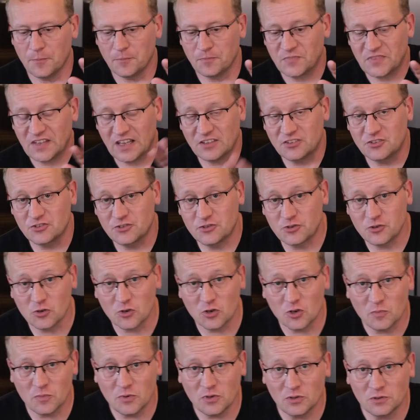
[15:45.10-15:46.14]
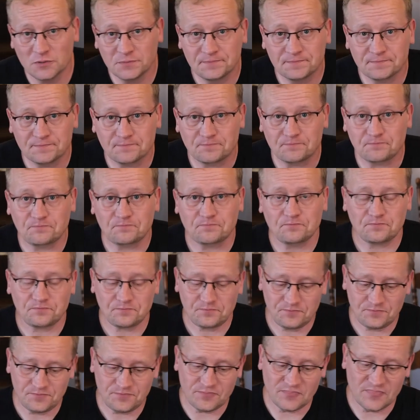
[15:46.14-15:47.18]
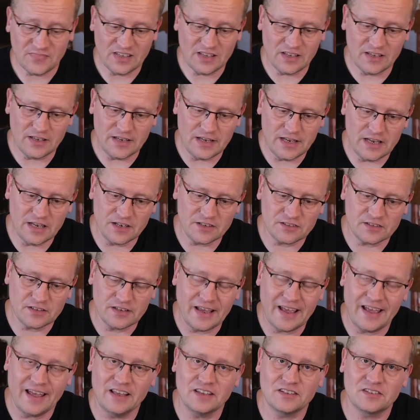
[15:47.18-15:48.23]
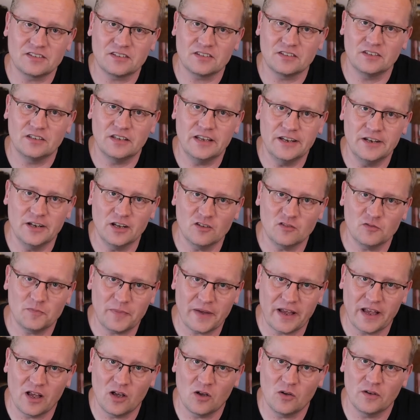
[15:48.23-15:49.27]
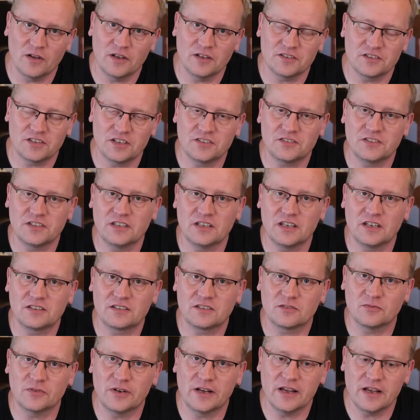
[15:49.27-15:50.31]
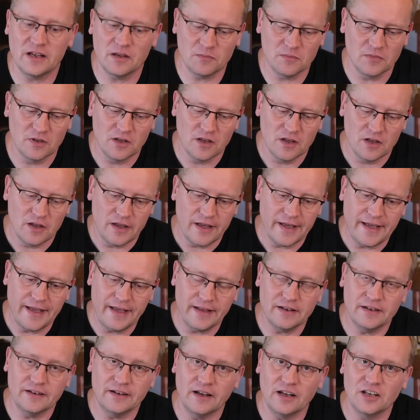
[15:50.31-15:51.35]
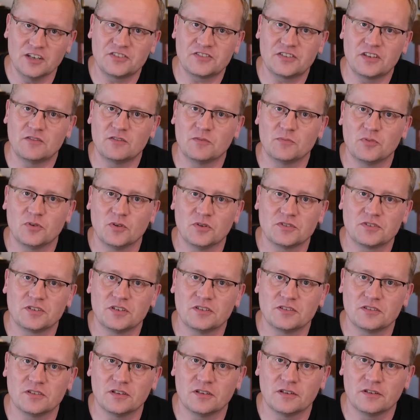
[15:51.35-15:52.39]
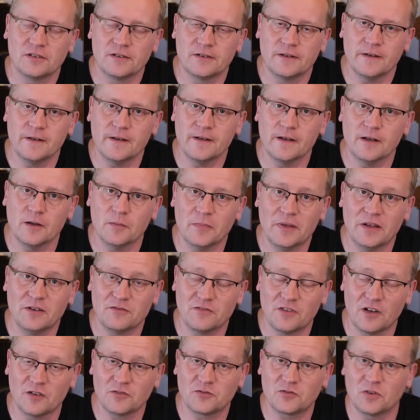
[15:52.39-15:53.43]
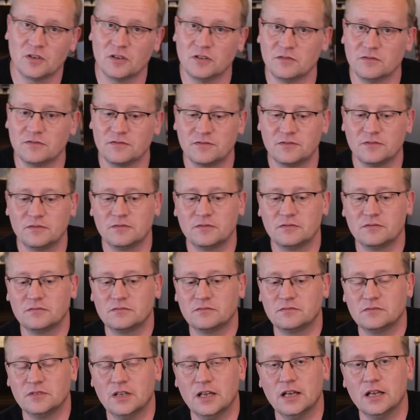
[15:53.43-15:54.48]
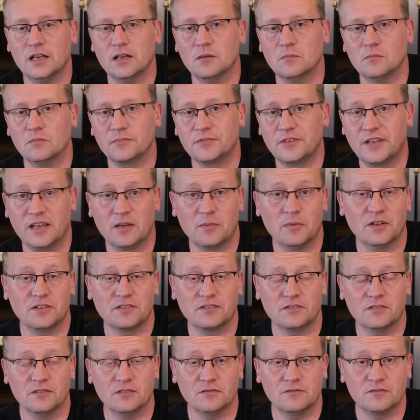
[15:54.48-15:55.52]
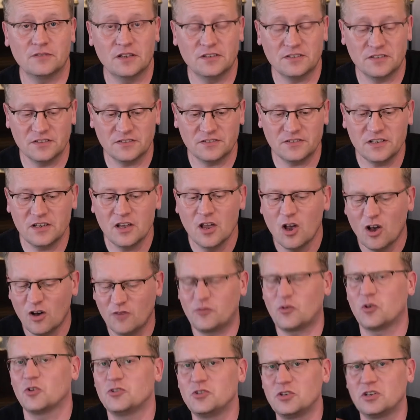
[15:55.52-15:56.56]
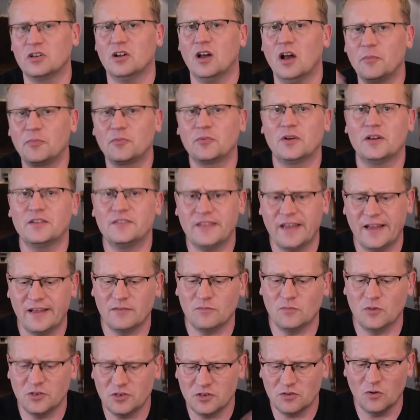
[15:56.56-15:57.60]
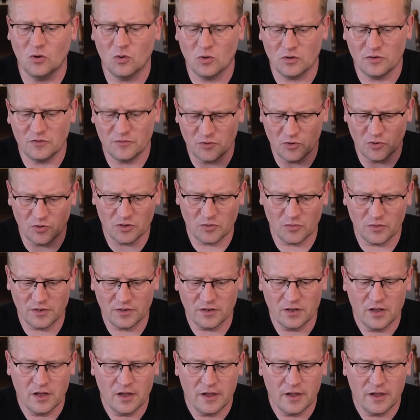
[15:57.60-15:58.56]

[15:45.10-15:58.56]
It's durable. It has enough power, 16 gigs of RAM and an i7 processor and 512 gigabytes of SSD. Of course, you can upgrade that when if you order one.